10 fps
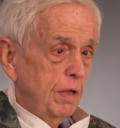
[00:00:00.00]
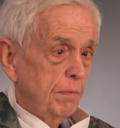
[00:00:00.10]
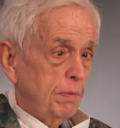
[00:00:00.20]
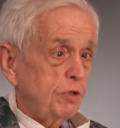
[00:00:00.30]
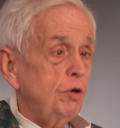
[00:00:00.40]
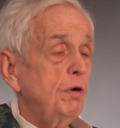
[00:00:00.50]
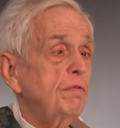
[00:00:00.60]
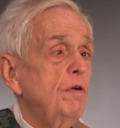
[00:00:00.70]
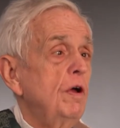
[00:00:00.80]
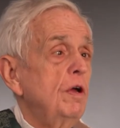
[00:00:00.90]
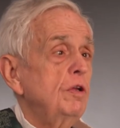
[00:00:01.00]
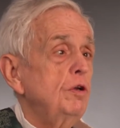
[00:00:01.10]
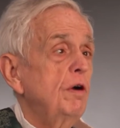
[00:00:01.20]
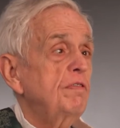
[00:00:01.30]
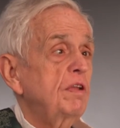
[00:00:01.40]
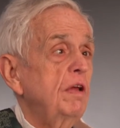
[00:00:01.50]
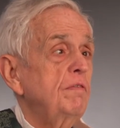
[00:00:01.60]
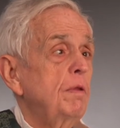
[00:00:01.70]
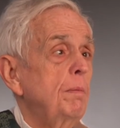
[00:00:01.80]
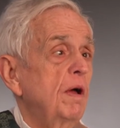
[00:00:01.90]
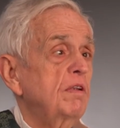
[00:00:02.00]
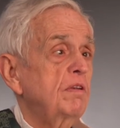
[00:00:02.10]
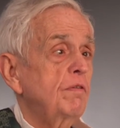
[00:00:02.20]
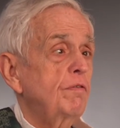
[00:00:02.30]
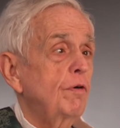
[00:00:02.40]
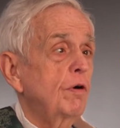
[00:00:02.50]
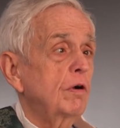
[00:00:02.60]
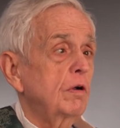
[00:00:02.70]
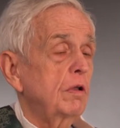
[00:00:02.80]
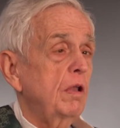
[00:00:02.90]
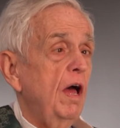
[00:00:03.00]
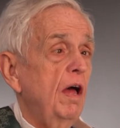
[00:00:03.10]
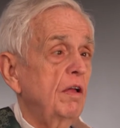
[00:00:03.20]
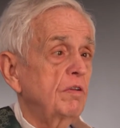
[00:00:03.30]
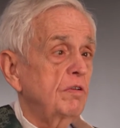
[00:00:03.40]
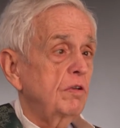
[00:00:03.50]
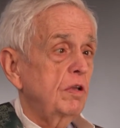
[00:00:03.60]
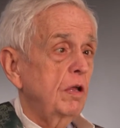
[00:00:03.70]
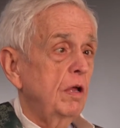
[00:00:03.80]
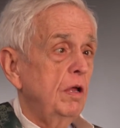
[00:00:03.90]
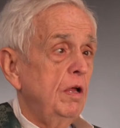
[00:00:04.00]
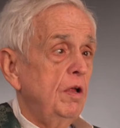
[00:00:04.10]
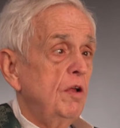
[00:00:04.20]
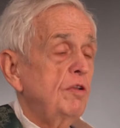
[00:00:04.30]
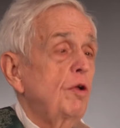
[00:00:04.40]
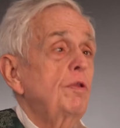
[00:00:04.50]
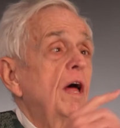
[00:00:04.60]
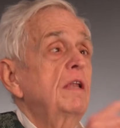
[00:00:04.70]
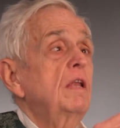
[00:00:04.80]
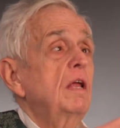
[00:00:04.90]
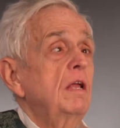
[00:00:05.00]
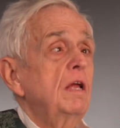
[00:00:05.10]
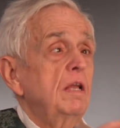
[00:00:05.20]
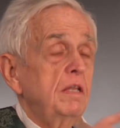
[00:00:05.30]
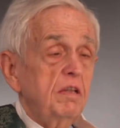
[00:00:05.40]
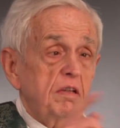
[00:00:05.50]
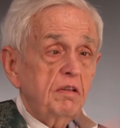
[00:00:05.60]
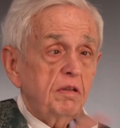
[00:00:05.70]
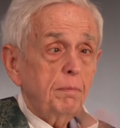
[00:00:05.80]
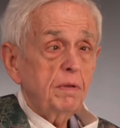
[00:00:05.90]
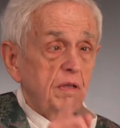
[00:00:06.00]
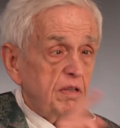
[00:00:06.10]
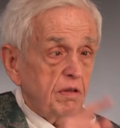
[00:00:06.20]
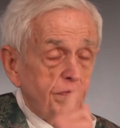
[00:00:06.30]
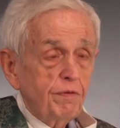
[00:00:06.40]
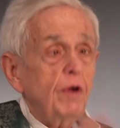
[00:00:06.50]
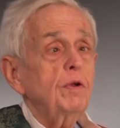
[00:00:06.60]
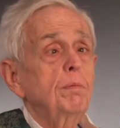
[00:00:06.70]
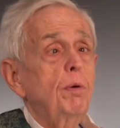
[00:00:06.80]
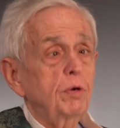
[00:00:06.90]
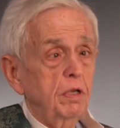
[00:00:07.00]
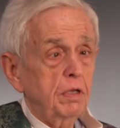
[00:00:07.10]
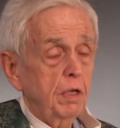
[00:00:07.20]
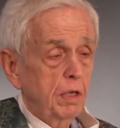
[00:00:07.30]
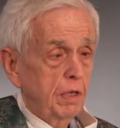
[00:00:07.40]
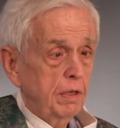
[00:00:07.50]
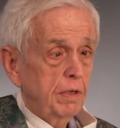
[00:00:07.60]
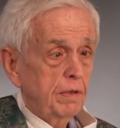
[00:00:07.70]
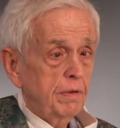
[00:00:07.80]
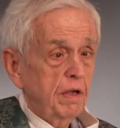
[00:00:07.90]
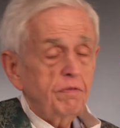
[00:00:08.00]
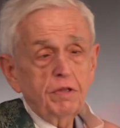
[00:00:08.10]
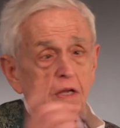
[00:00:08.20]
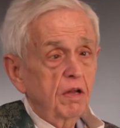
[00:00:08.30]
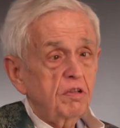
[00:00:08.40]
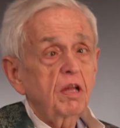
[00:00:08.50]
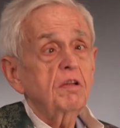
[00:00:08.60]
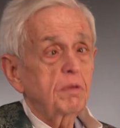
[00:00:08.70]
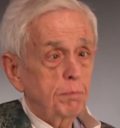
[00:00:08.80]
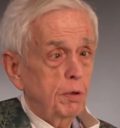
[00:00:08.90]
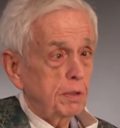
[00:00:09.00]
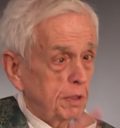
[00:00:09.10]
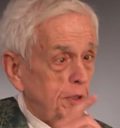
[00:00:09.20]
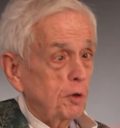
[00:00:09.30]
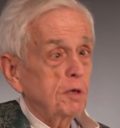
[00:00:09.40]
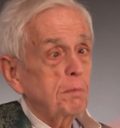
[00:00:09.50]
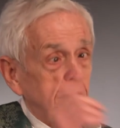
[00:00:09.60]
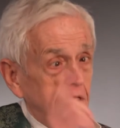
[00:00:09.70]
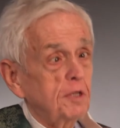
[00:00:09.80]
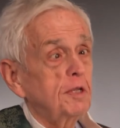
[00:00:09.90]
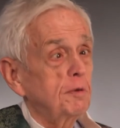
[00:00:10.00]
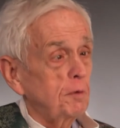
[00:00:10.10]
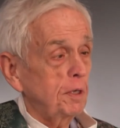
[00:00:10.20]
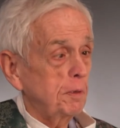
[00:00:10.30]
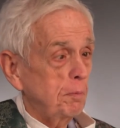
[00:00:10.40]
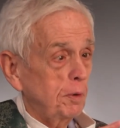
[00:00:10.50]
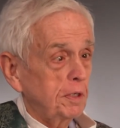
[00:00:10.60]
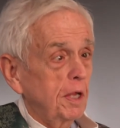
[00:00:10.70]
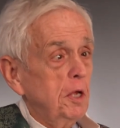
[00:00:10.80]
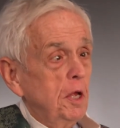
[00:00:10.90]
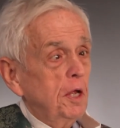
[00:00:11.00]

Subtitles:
But you have saved the best for last. So that, and this is very important. Everything I say is important, of course, but this is really important.